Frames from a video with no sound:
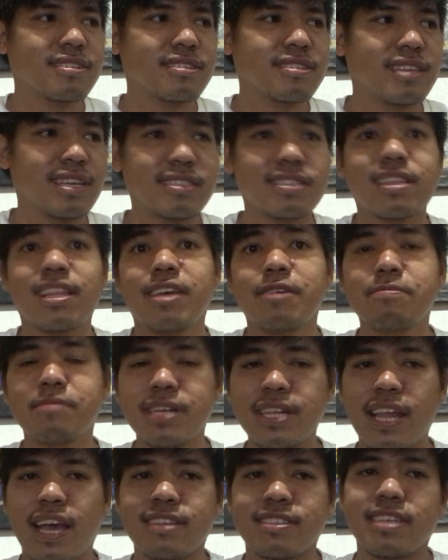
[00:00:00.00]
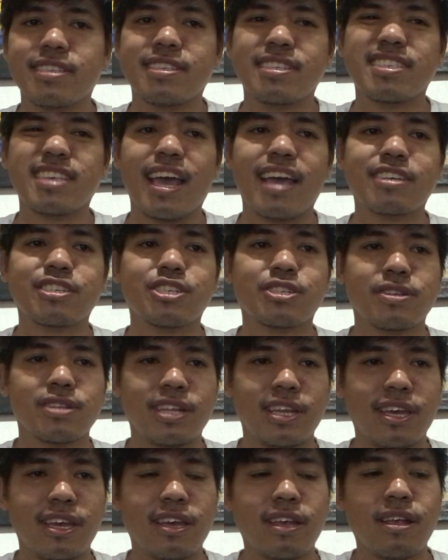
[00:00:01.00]
disclaimer lang, this is
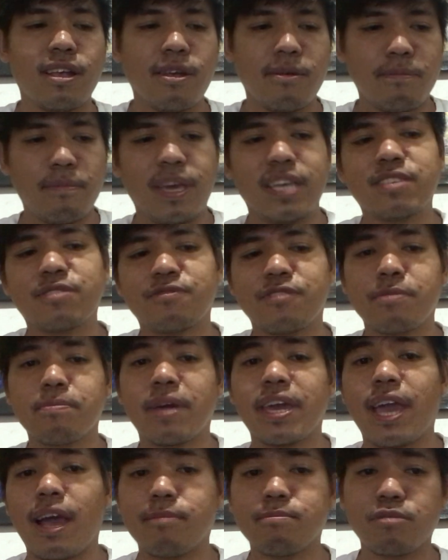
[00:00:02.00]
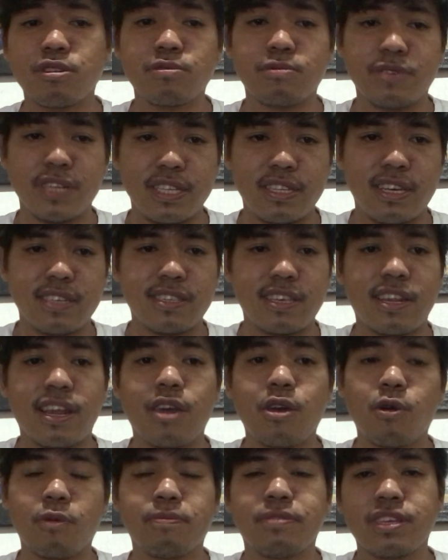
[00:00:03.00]
actually based from my humble readings and I
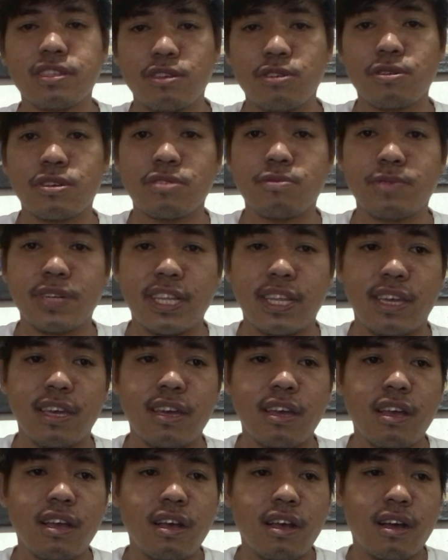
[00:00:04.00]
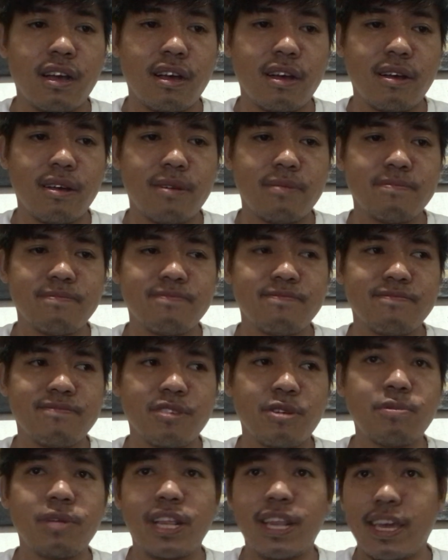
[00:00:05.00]
hope that you could really
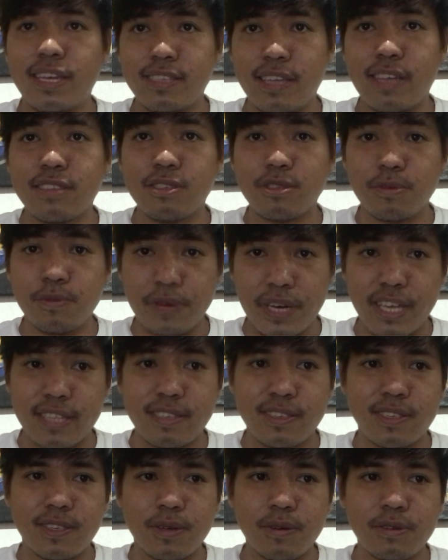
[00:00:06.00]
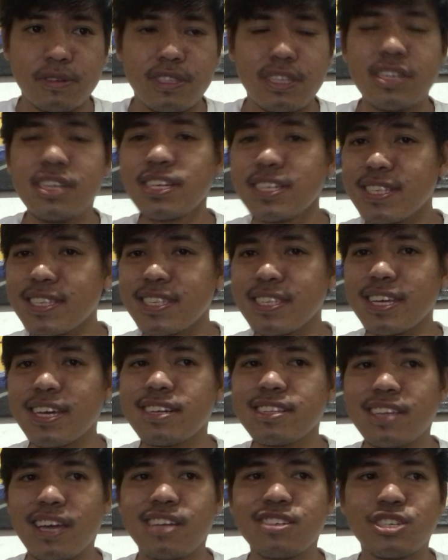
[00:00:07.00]
relate into it. So there's
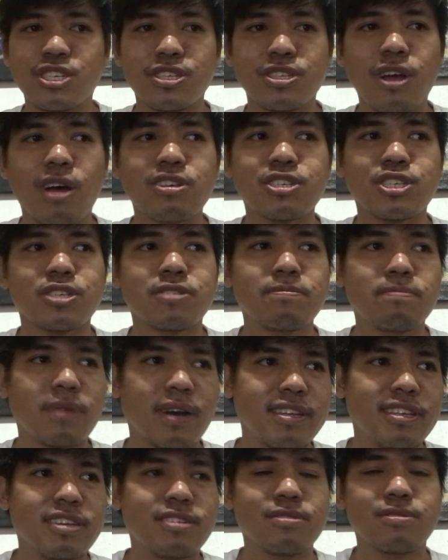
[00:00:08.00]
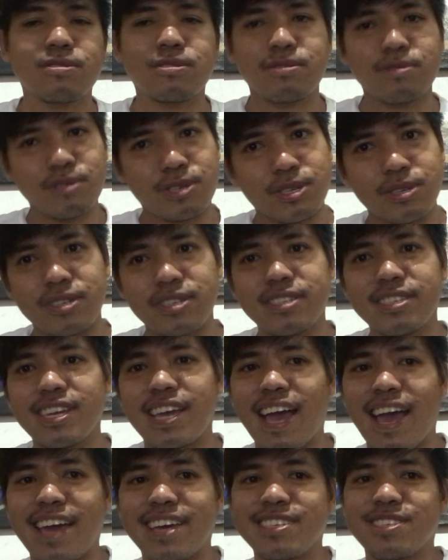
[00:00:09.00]
still introduction, body, conclusion,
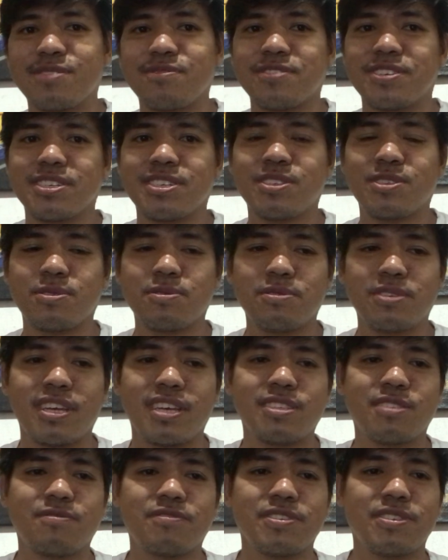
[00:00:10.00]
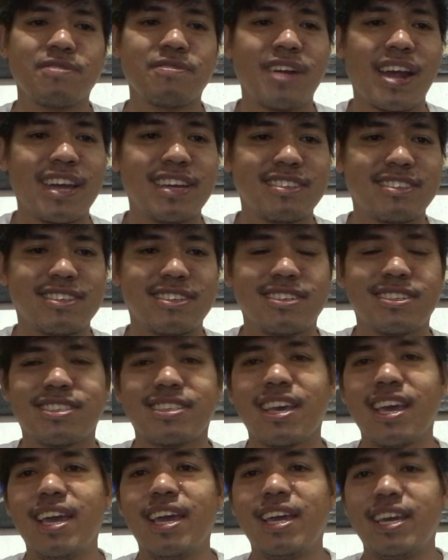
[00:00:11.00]
guys, for the students, for the writers.
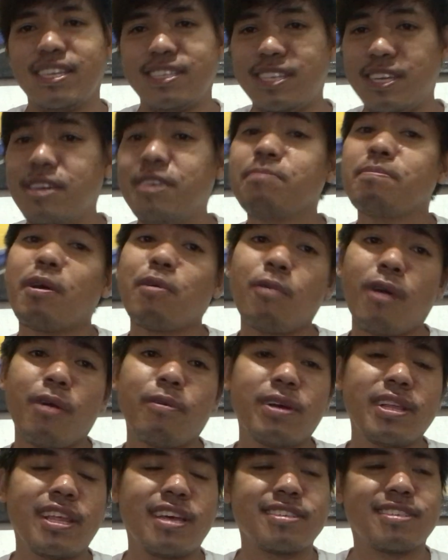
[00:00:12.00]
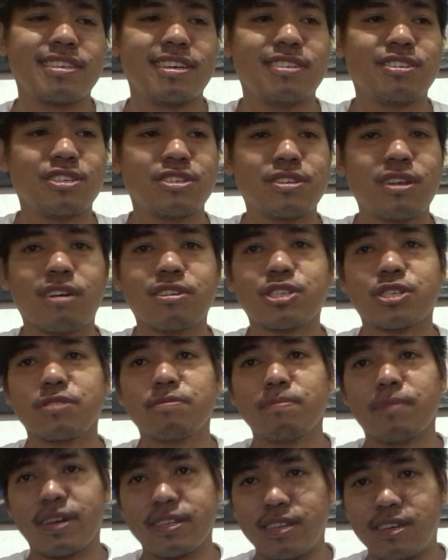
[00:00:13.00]
Hindi mawawala si
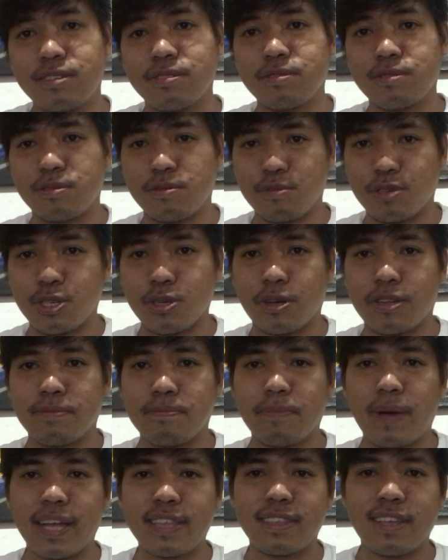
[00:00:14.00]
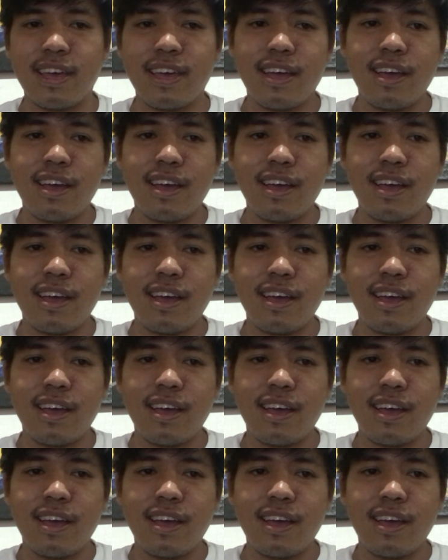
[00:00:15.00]
introduction, body, conclusion. But